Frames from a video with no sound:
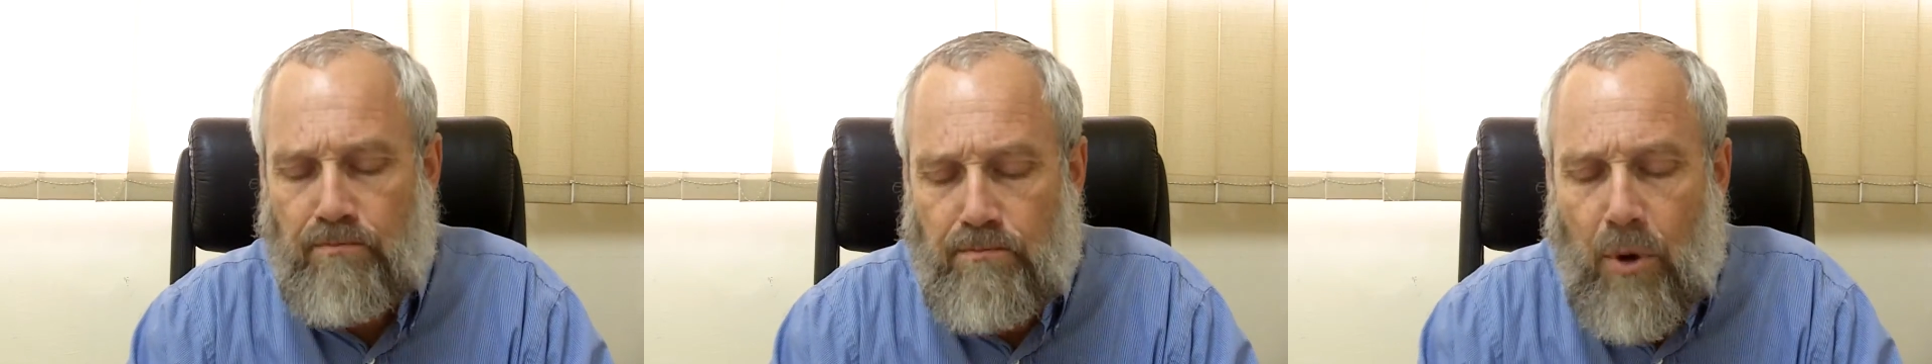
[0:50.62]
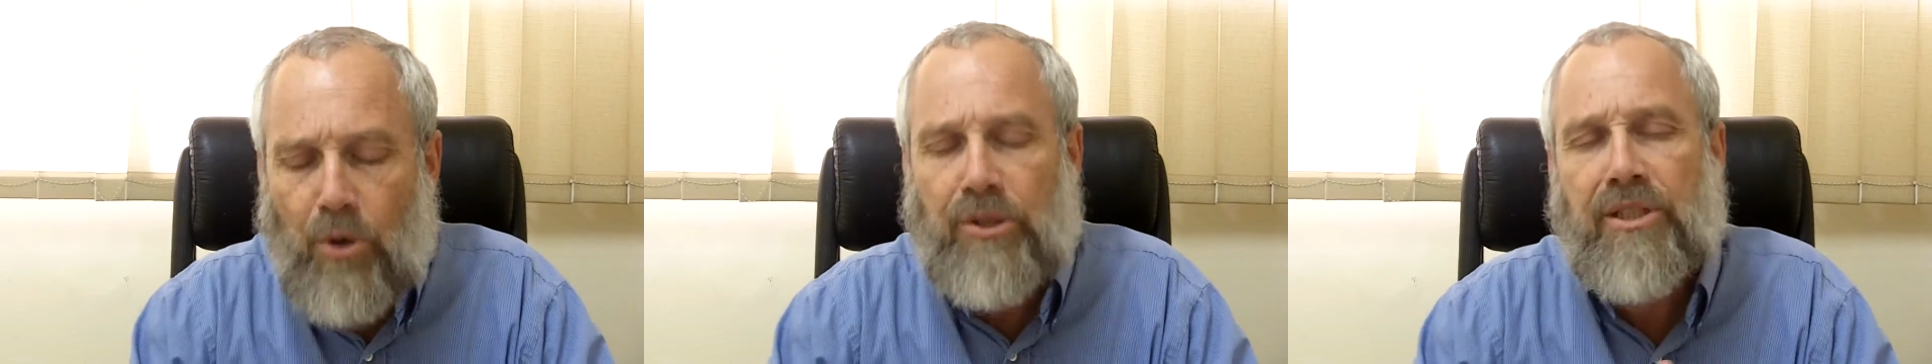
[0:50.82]

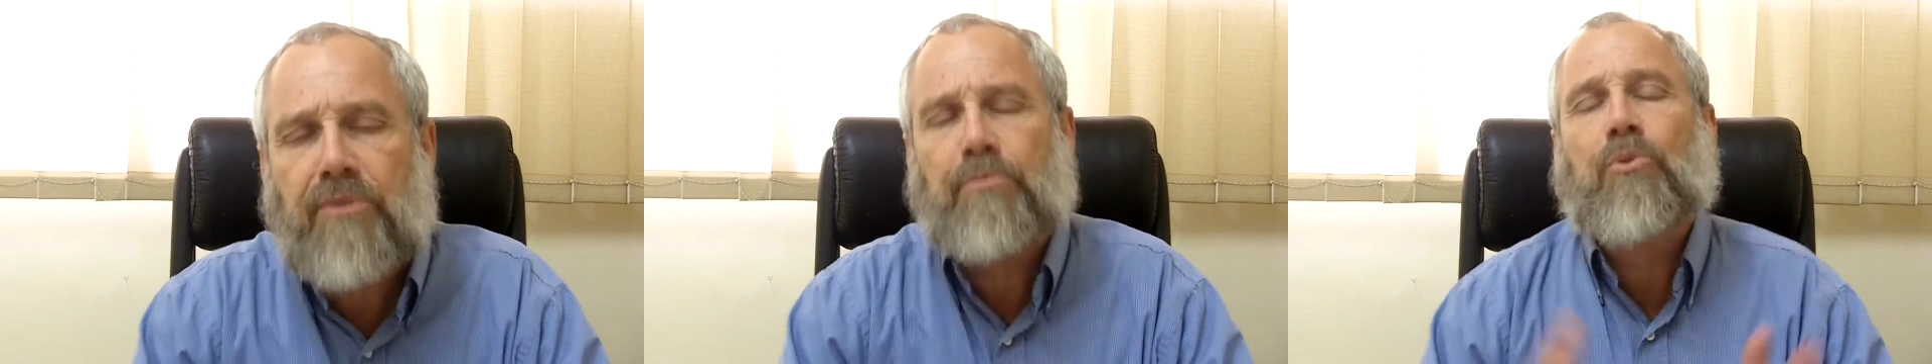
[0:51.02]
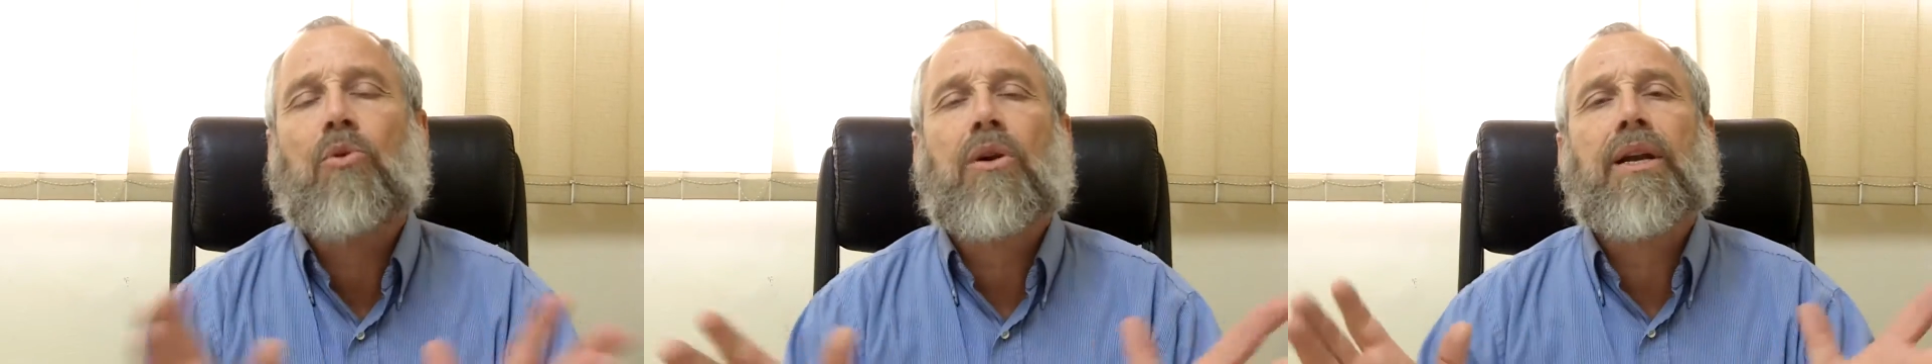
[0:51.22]

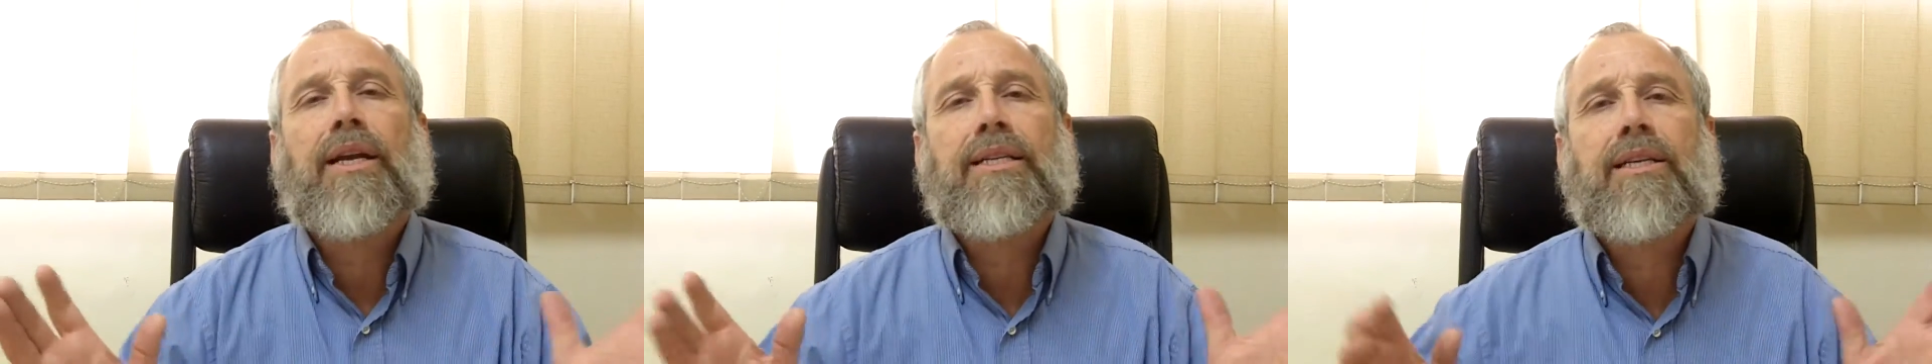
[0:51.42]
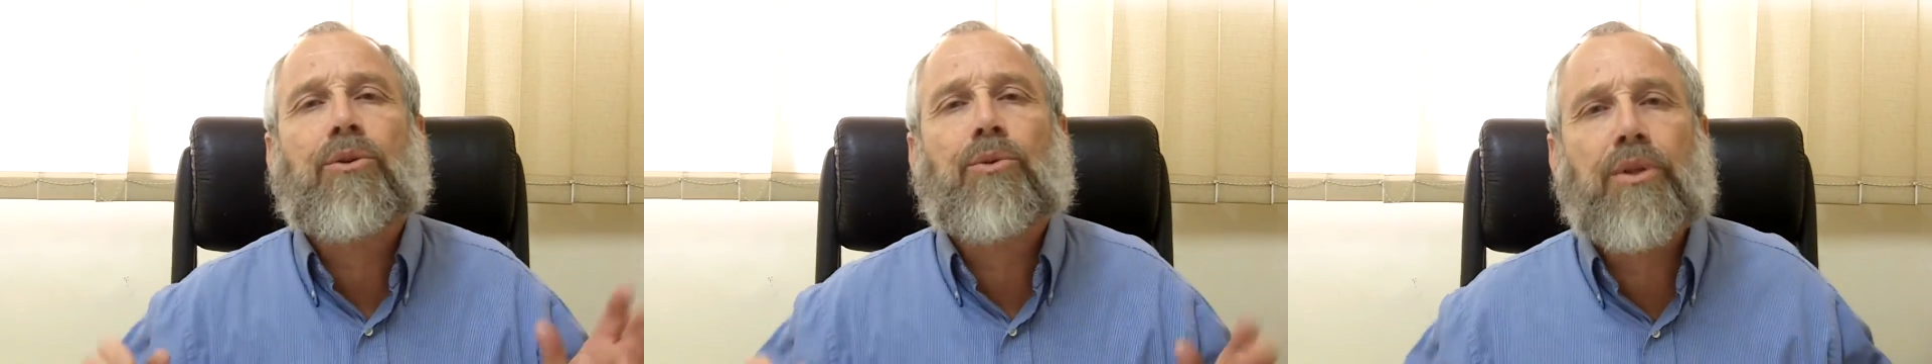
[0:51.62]
most
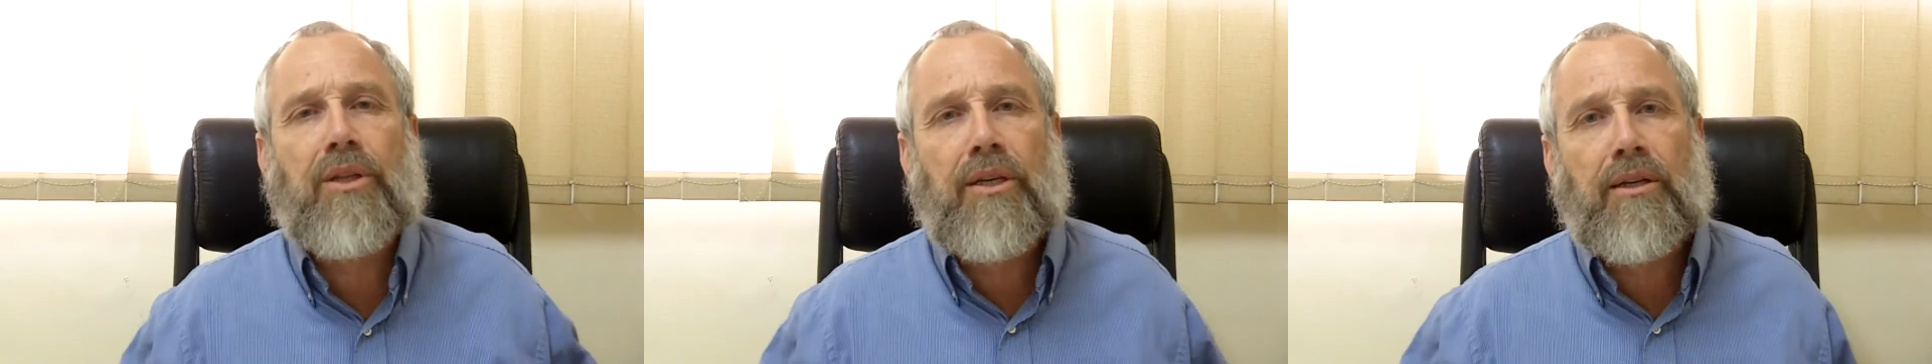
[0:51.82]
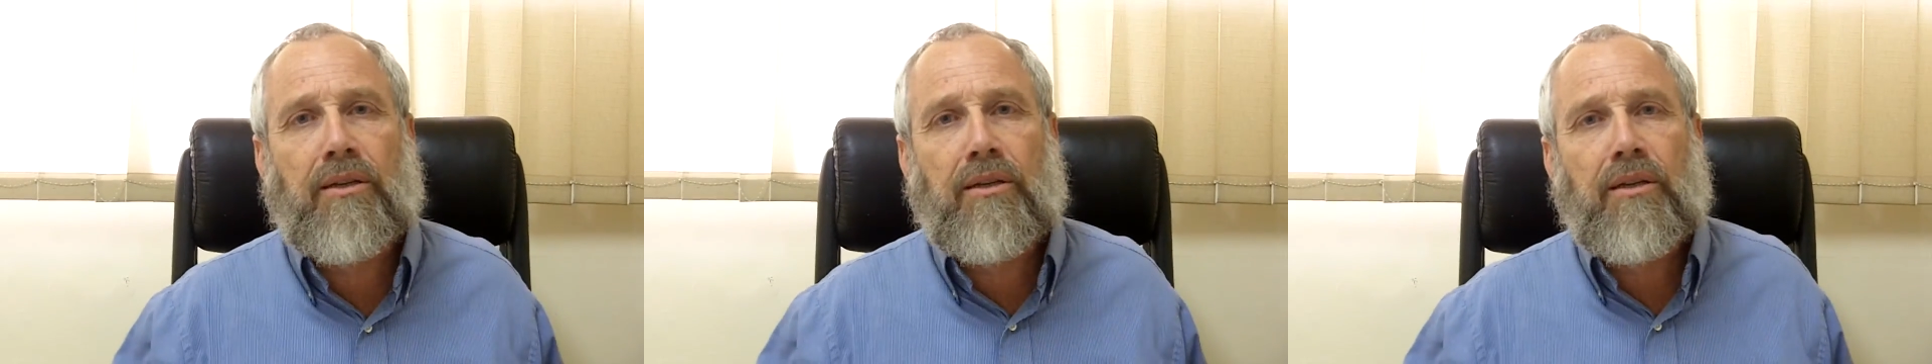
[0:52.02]
important idea
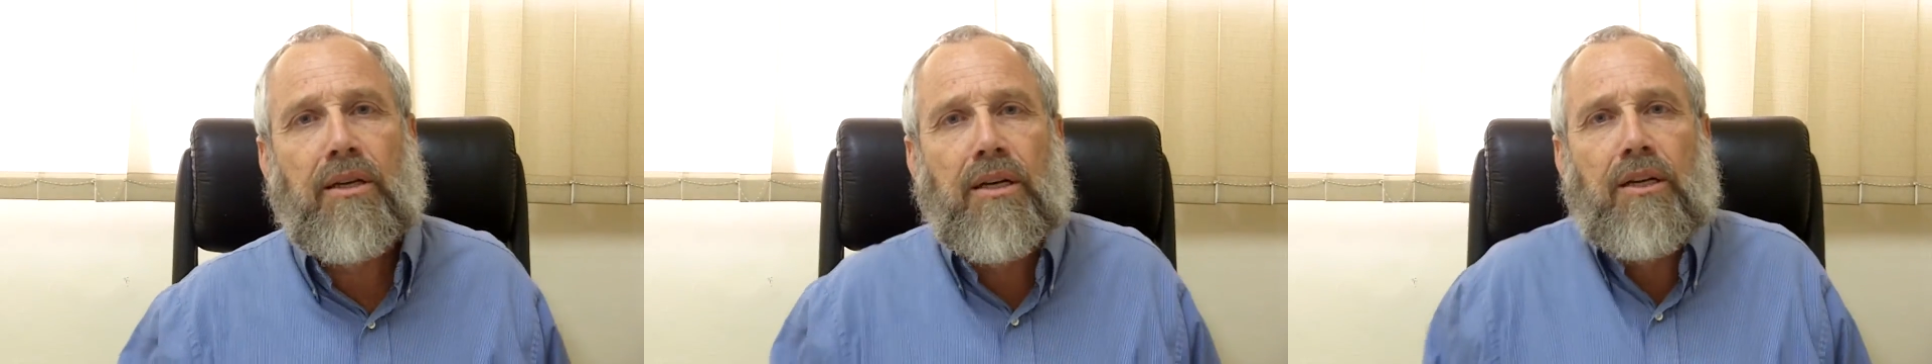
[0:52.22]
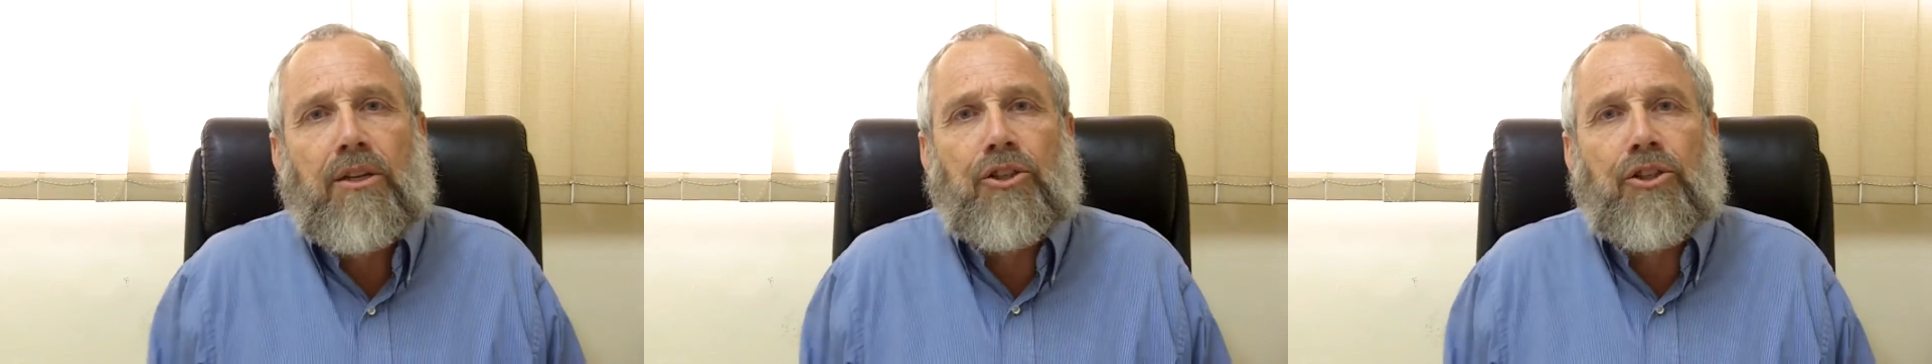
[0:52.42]
within